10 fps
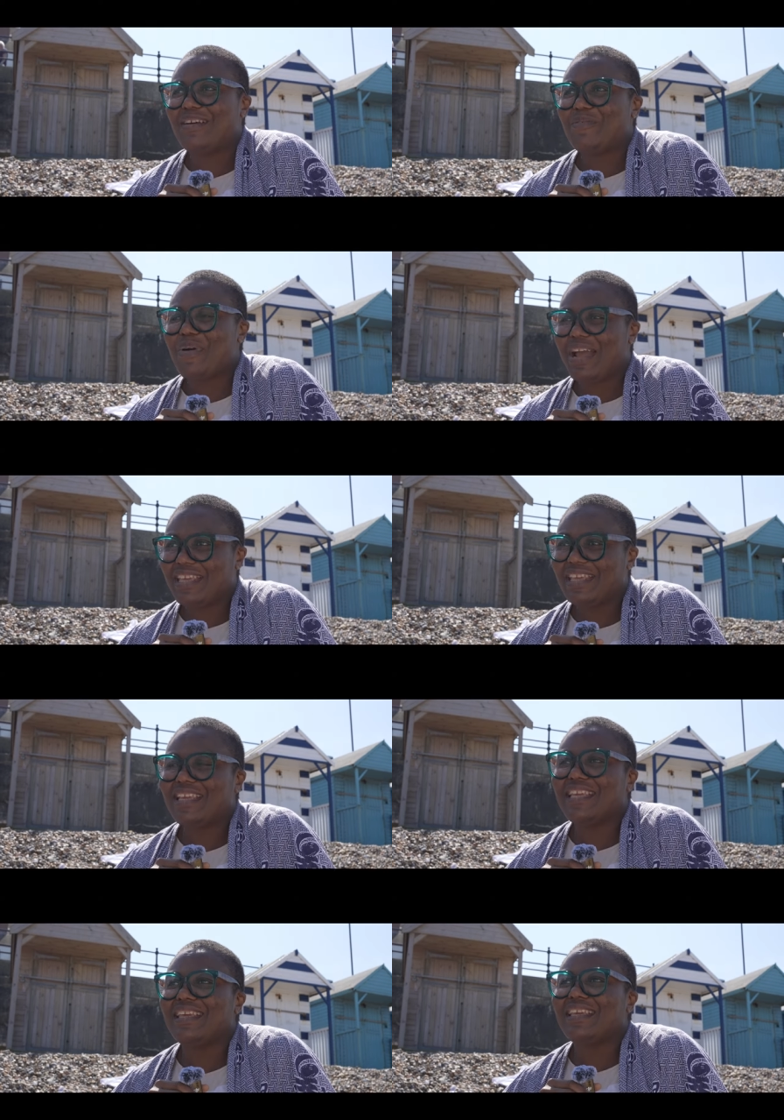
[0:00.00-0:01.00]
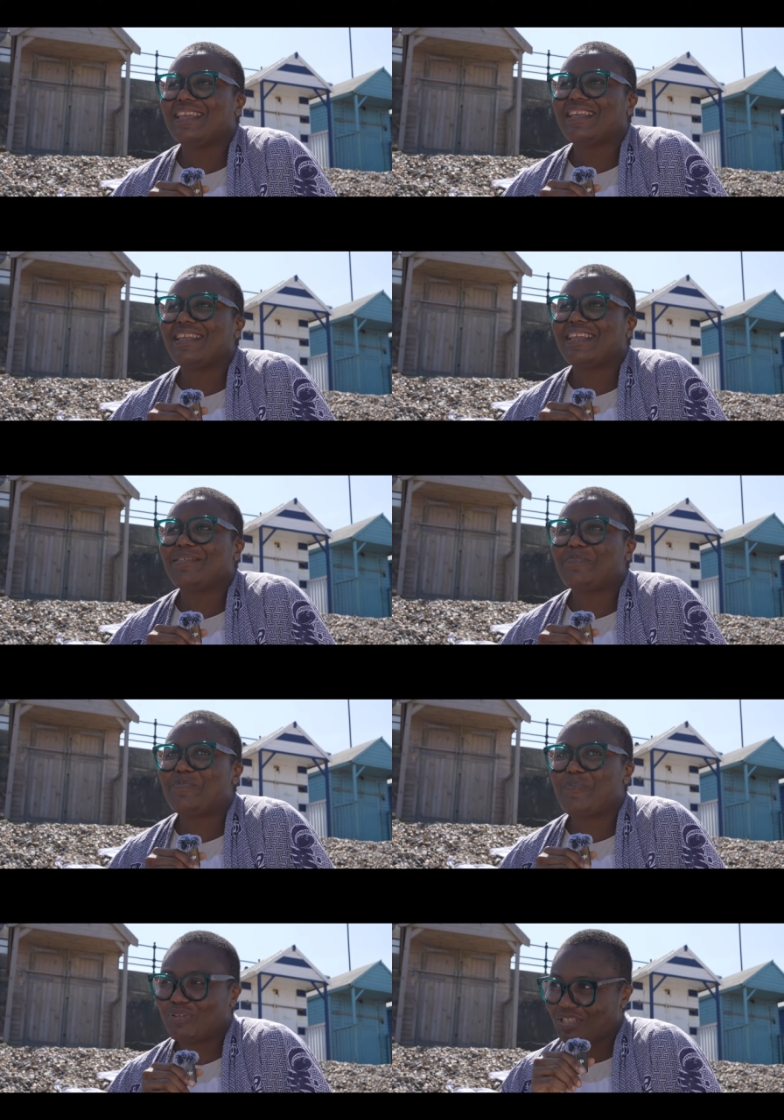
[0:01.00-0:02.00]
Why he
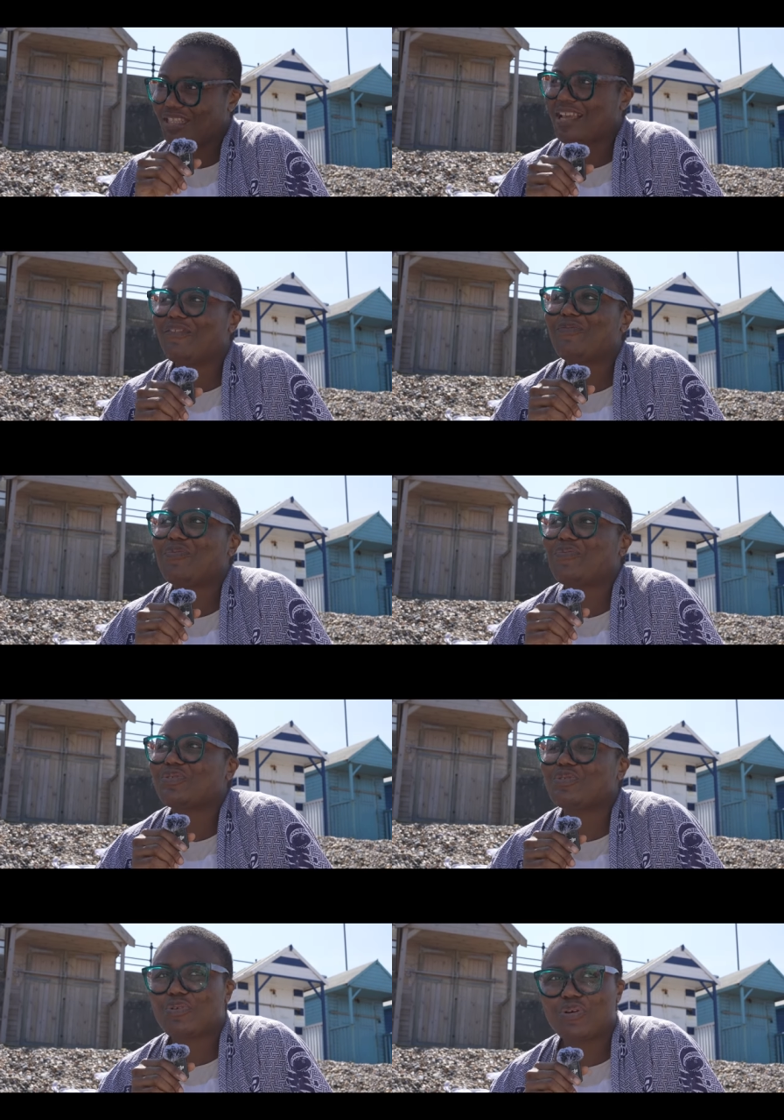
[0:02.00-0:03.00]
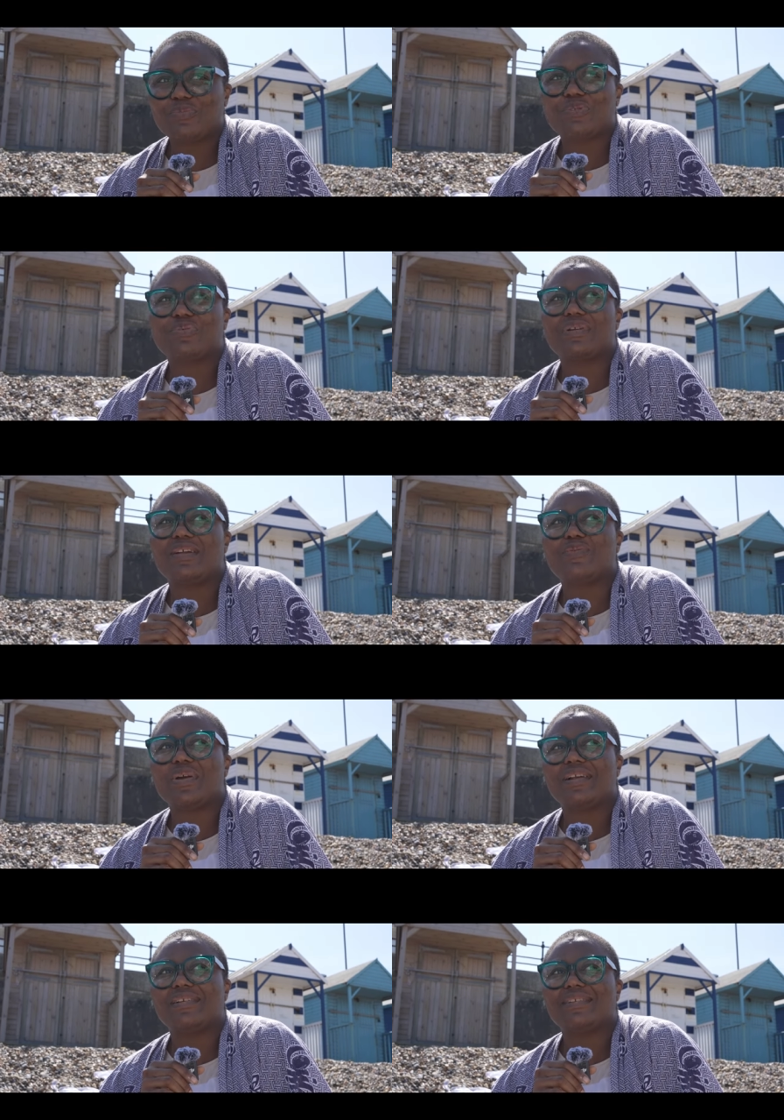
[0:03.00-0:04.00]
must have to come through that
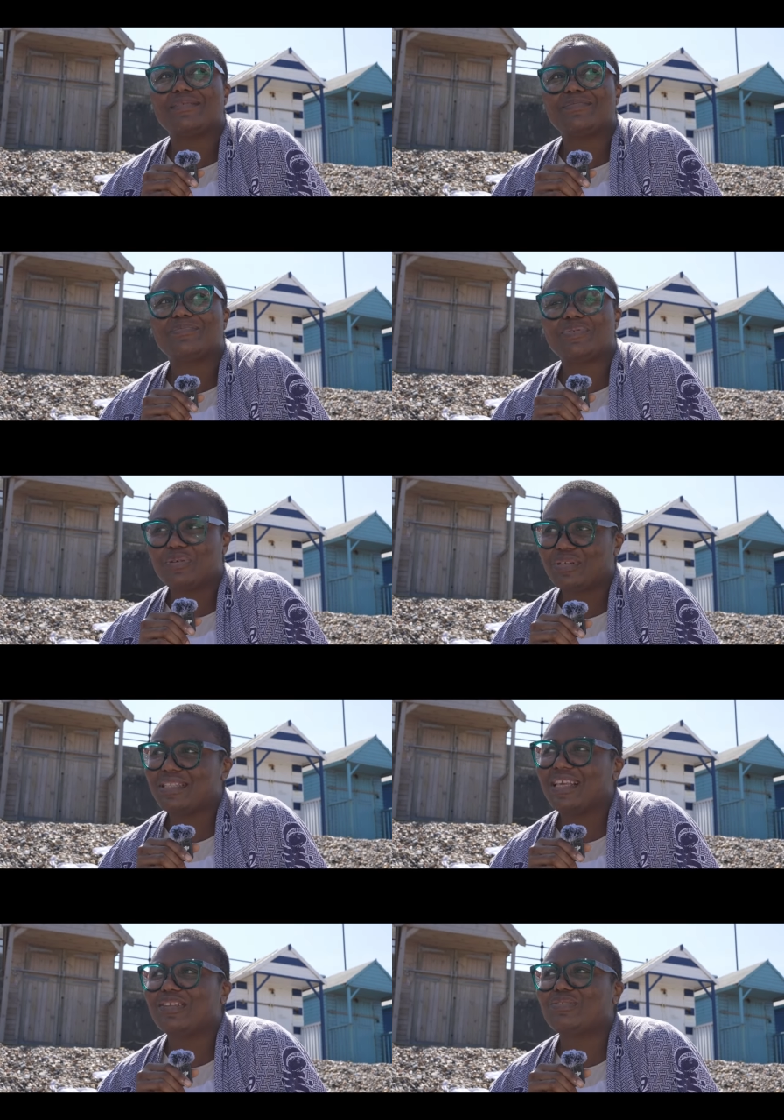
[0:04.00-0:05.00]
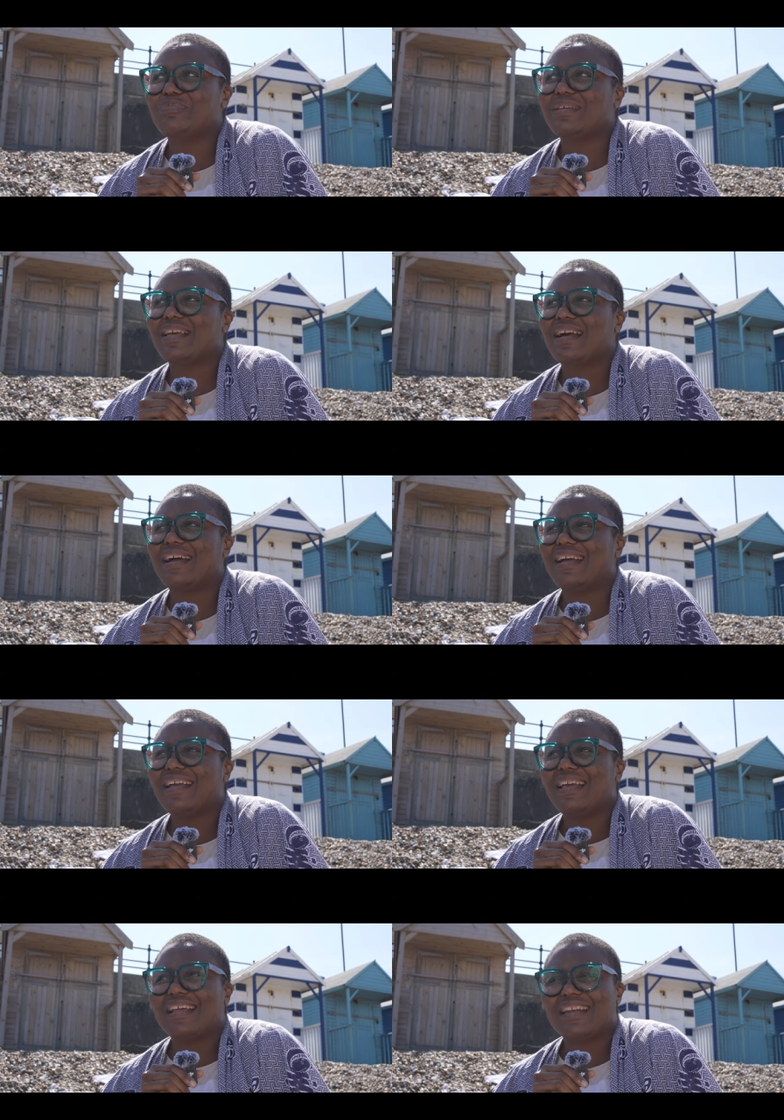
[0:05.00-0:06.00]
well, because he had to meet her.
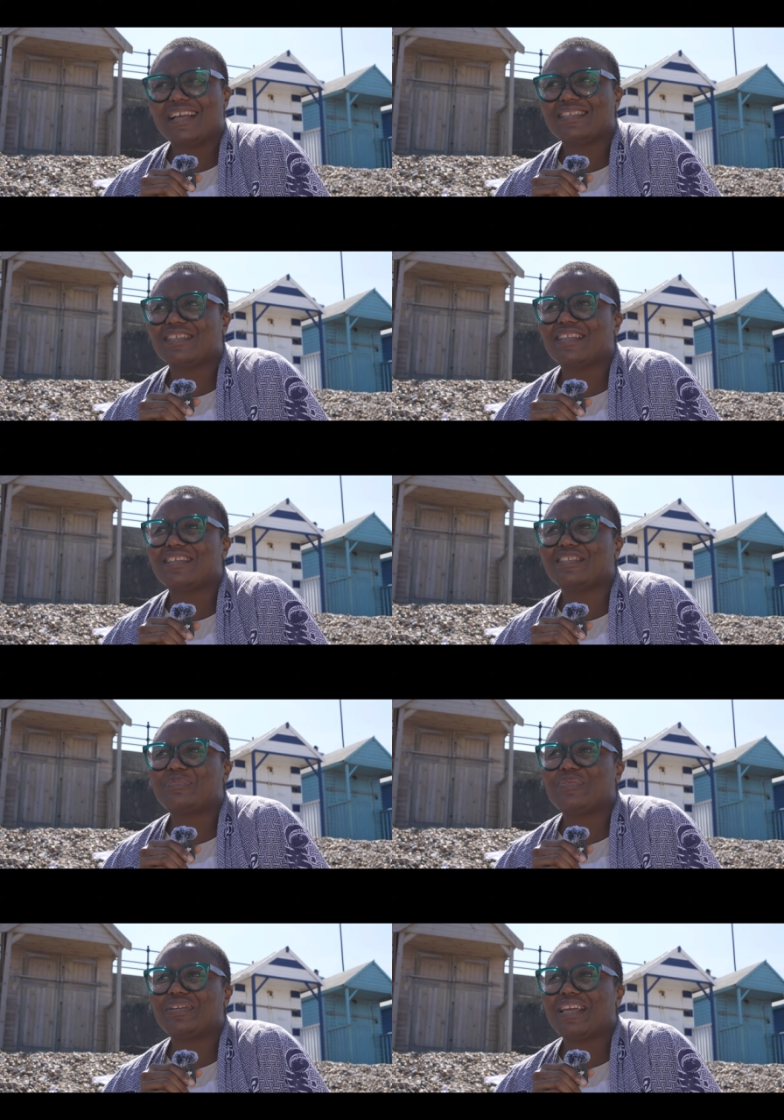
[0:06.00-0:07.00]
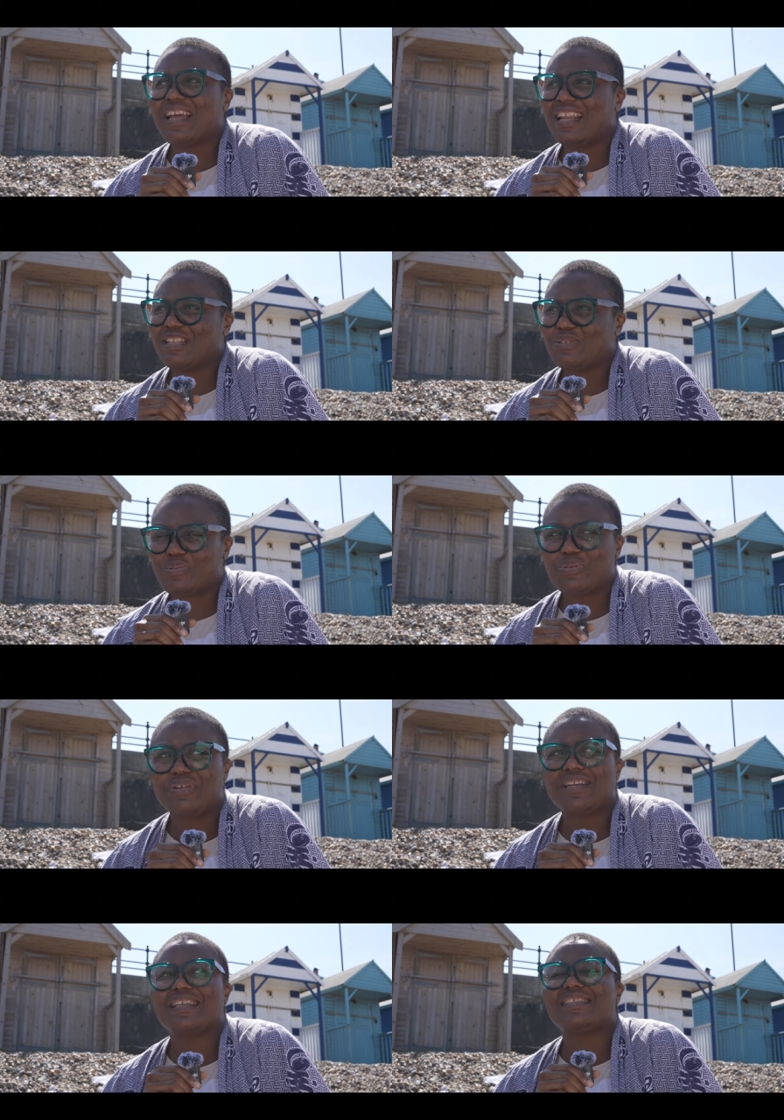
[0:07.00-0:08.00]
That's the testimony. And I took
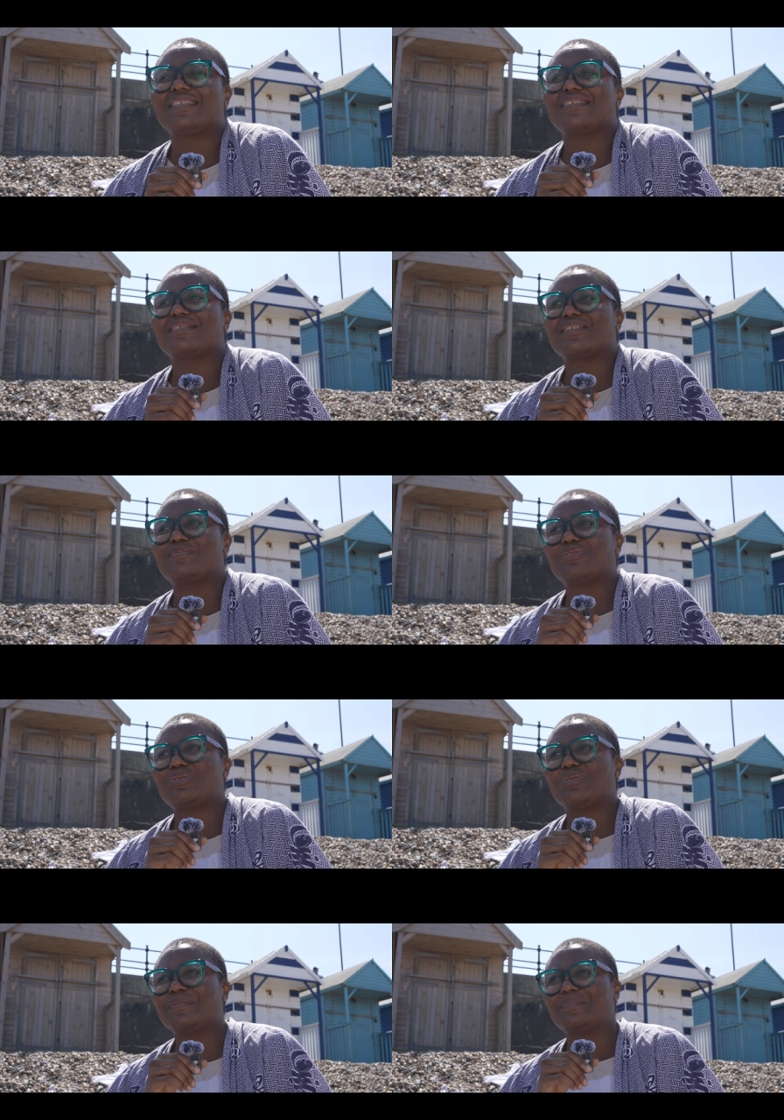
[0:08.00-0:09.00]
on that scripture.